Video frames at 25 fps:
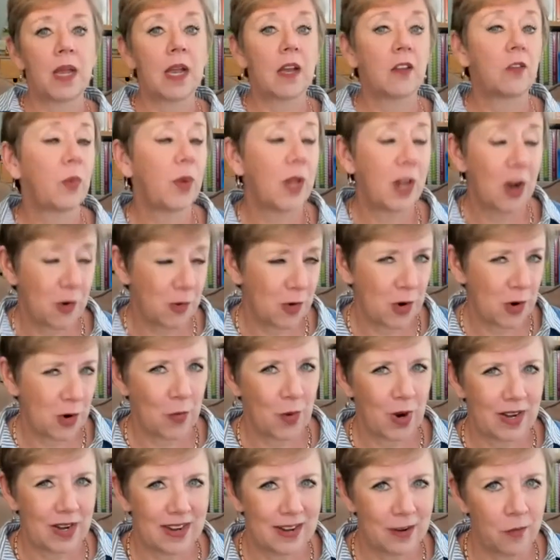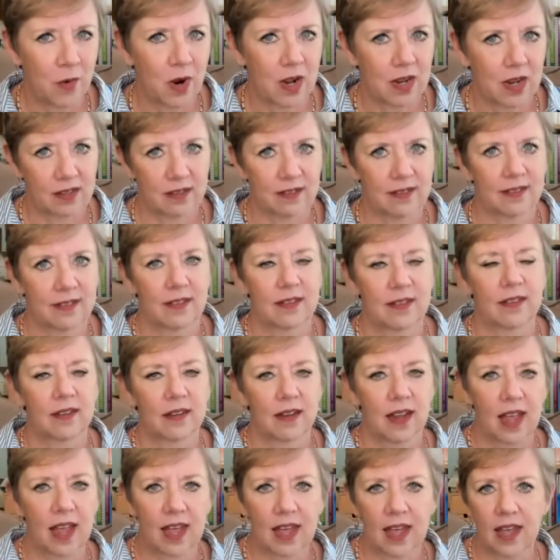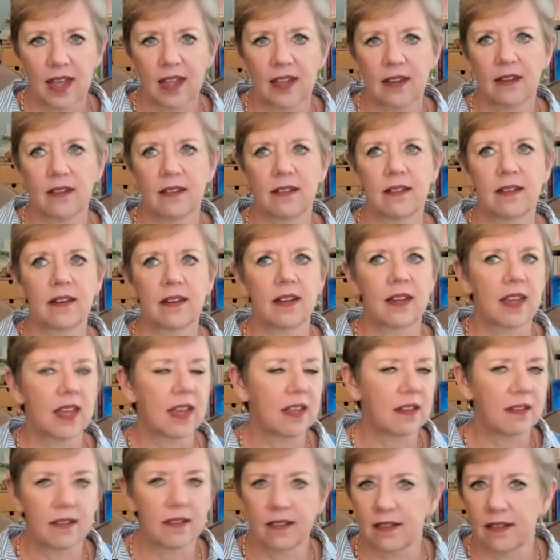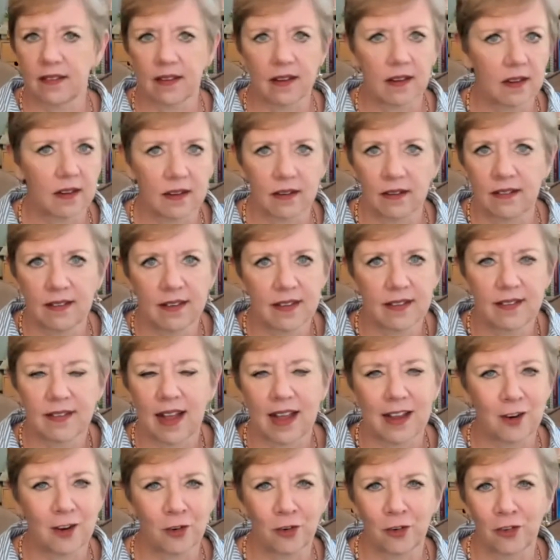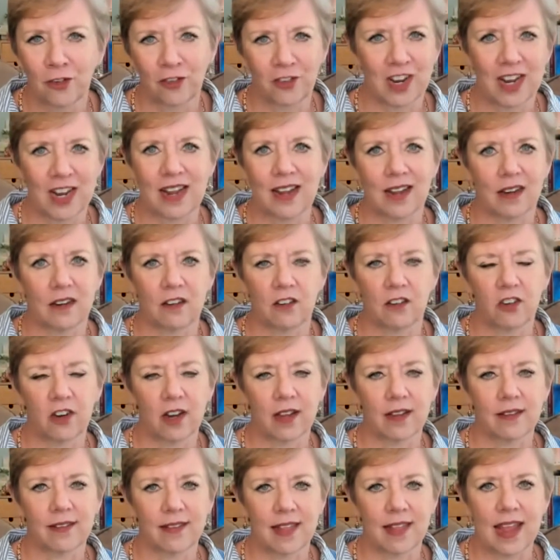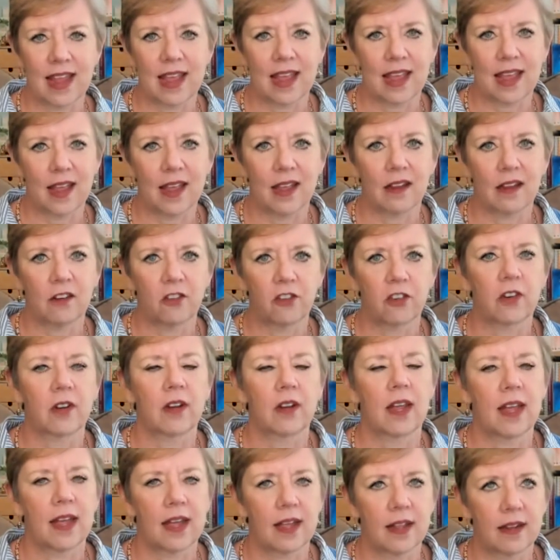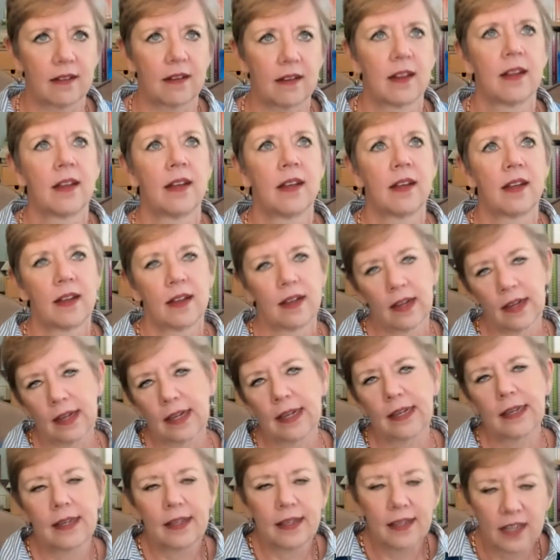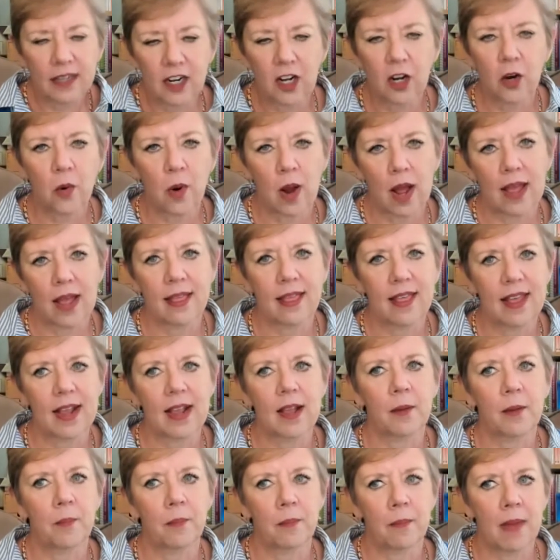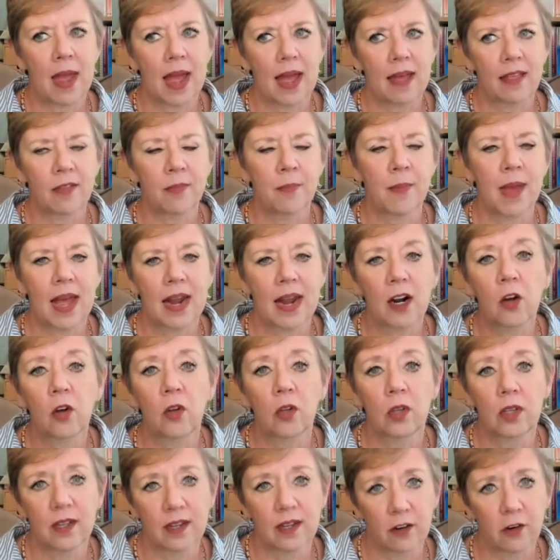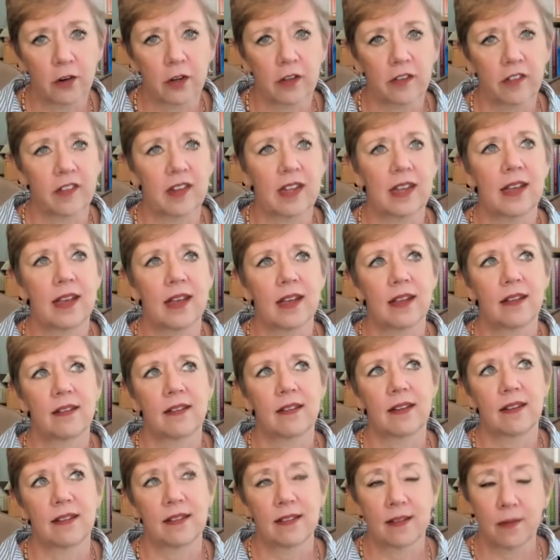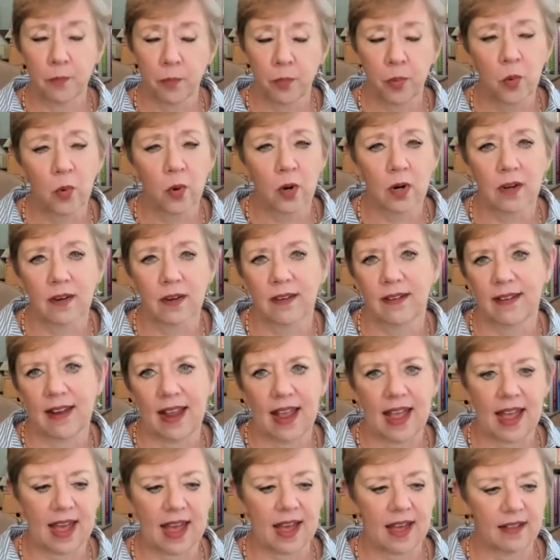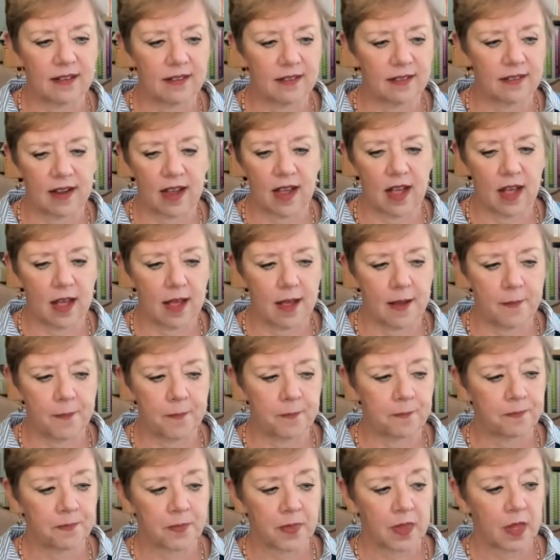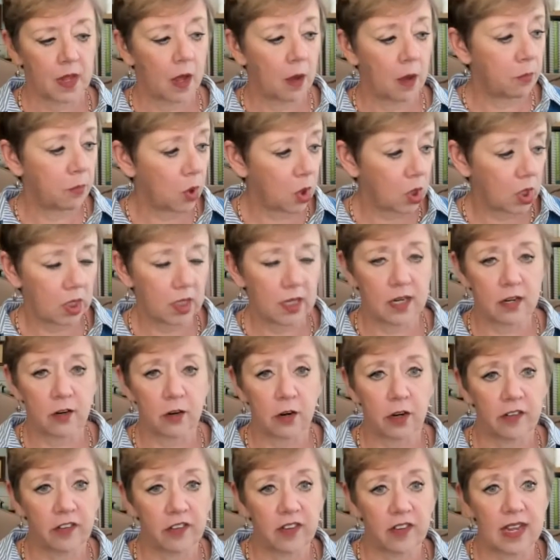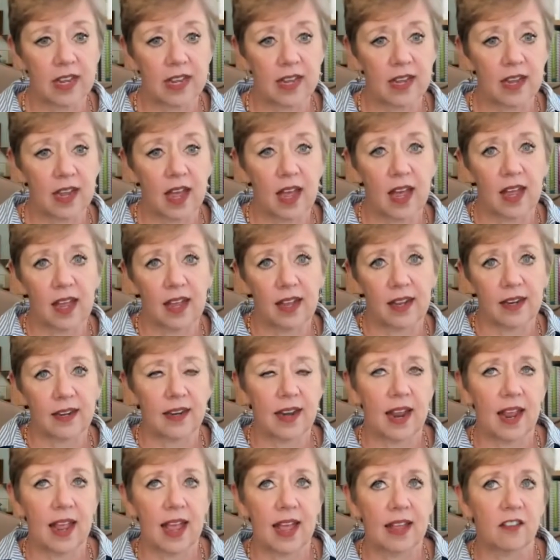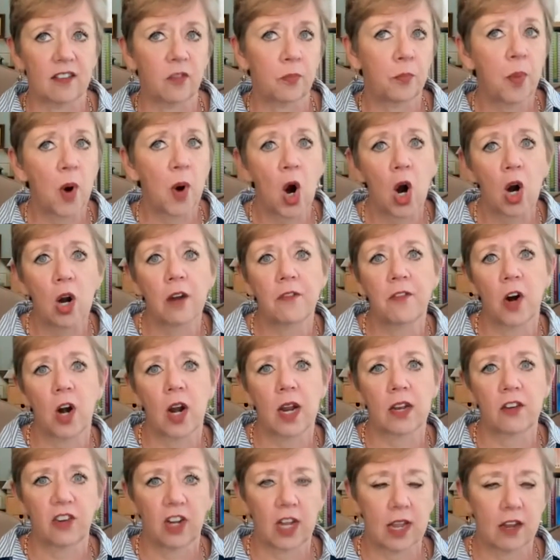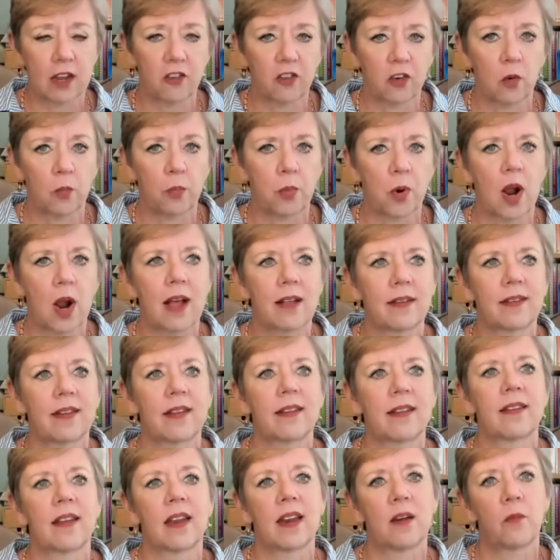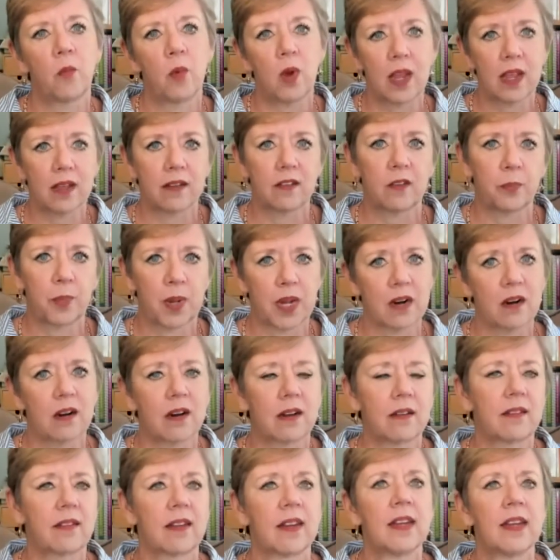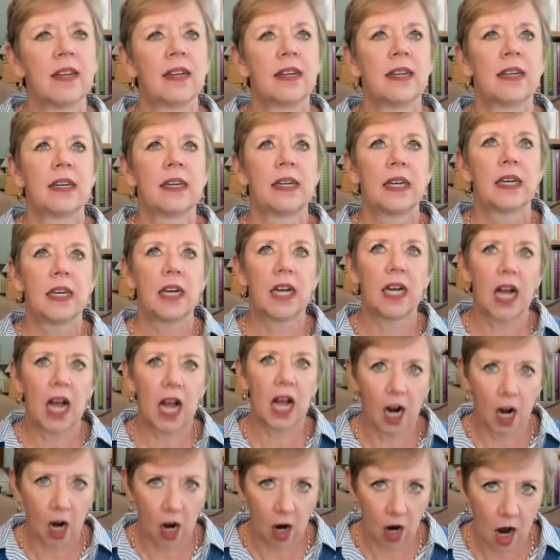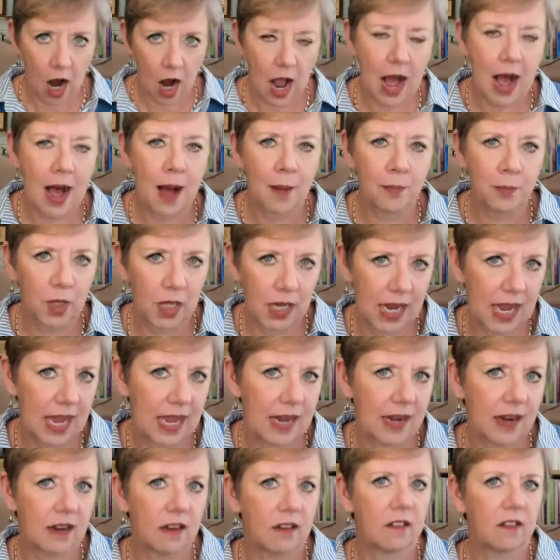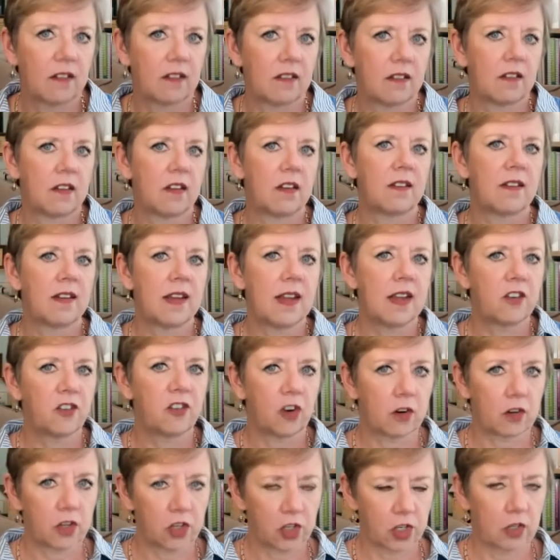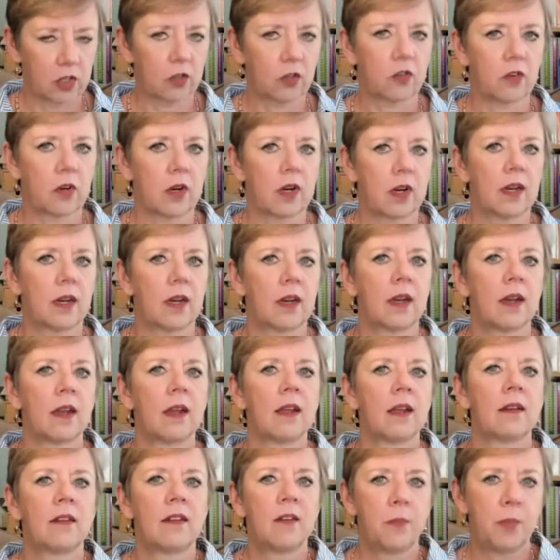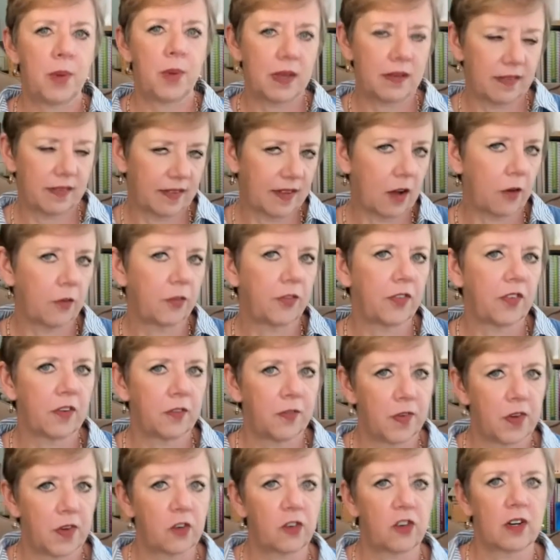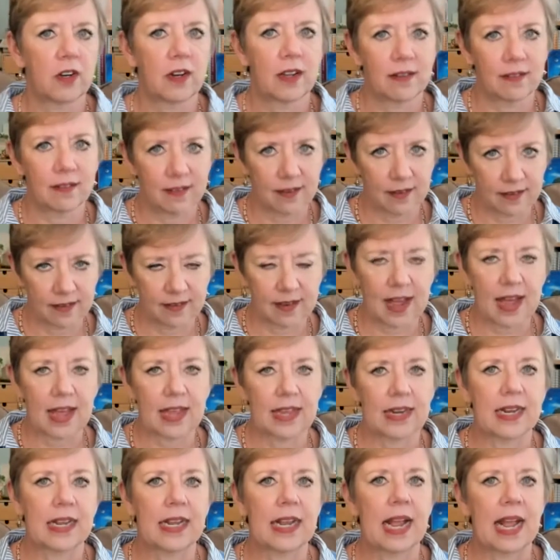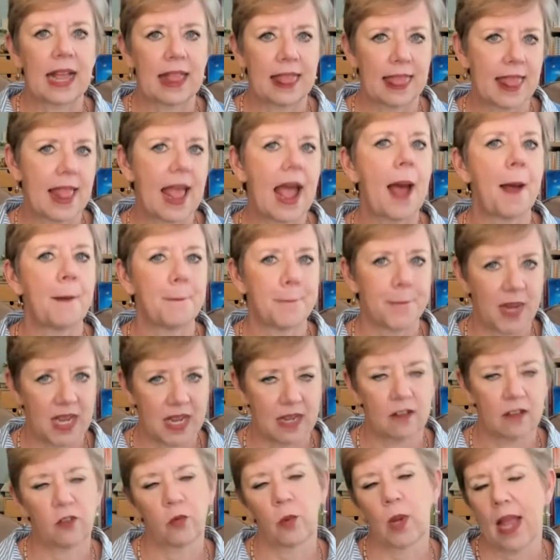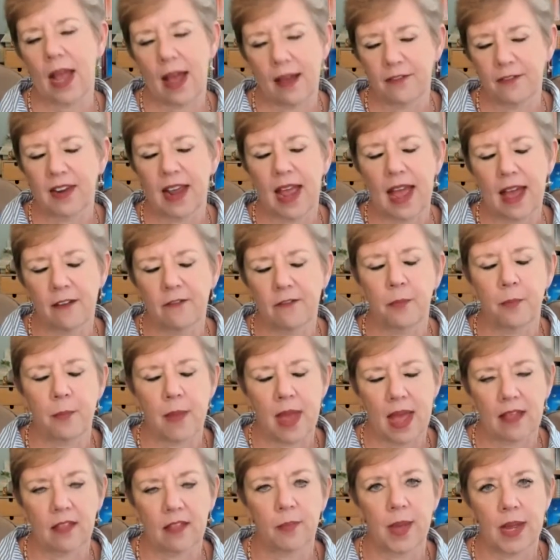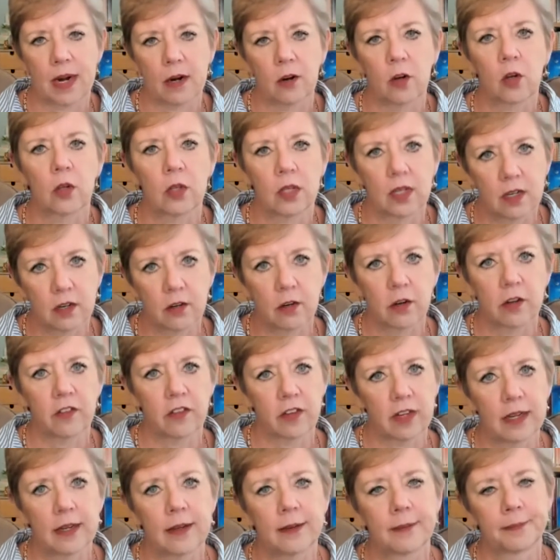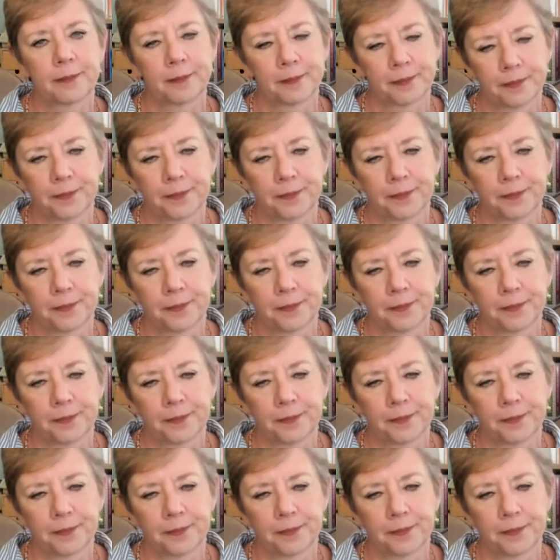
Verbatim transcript: because we don't know what he wants. And kids' desires change as they age. And, you know, I think mathematical literacy is as important as, um, book literacy and it's part of our educational process and we as parents are obligated to teach our children to be self-sufficient in society and that means we have to have mathematical literacy